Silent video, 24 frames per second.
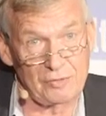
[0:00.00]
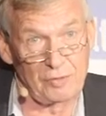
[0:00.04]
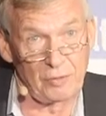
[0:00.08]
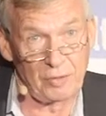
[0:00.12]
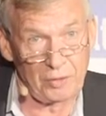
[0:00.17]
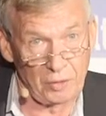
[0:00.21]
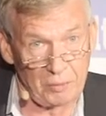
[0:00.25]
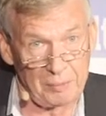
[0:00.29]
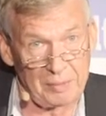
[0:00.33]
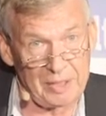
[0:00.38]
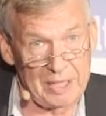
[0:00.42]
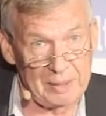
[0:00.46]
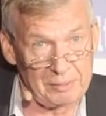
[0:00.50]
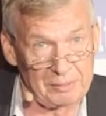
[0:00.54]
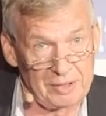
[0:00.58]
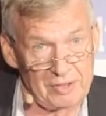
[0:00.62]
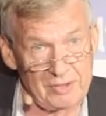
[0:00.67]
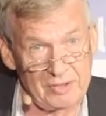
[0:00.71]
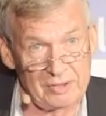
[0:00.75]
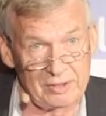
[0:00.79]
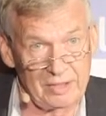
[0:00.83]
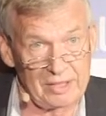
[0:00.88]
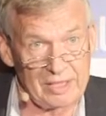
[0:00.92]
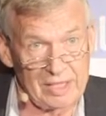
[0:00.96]
for real people
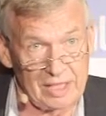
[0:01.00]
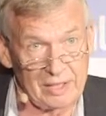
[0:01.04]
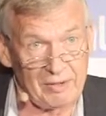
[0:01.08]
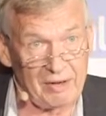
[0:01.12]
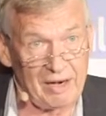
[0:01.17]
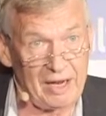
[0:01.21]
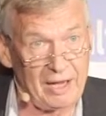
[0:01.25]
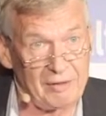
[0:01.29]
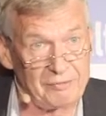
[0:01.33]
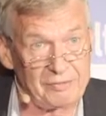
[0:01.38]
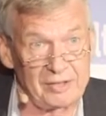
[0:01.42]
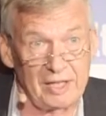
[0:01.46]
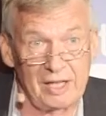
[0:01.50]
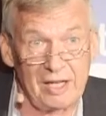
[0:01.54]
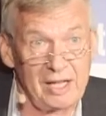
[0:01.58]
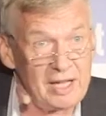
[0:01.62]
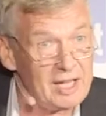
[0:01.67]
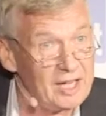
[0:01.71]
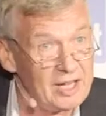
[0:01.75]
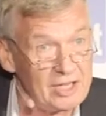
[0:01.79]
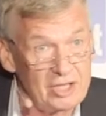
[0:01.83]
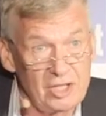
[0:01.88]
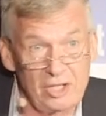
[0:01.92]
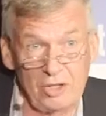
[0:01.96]
until the year after,
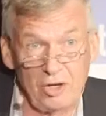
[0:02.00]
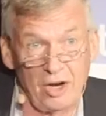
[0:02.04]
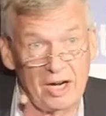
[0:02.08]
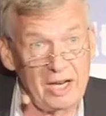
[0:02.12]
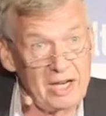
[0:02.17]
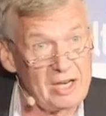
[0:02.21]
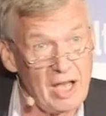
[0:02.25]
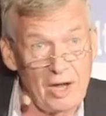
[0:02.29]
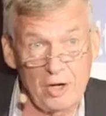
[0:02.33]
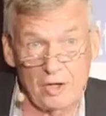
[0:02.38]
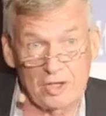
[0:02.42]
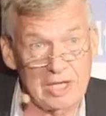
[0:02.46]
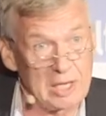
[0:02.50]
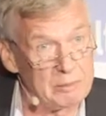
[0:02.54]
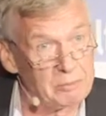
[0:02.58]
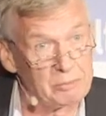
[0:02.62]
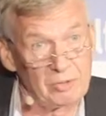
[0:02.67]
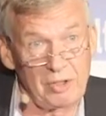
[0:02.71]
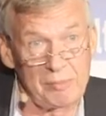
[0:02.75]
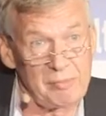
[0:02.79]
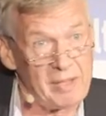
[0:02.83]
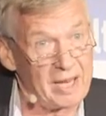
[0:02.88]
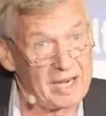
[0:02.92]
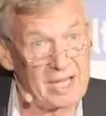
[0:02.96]
you got in no trouble
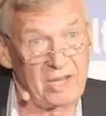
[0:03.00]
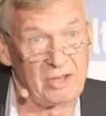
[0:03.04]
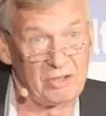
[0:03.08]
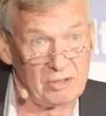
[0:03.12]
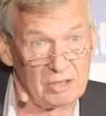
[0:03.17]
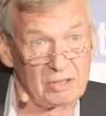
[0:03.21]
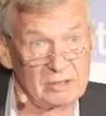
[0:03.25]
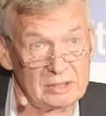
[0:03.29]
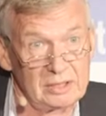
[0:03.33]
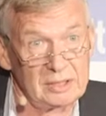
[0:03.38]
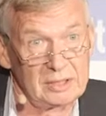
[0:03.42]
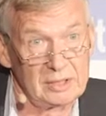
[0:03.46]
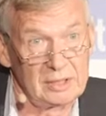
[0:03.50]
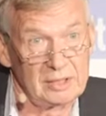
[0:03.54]
with money at all.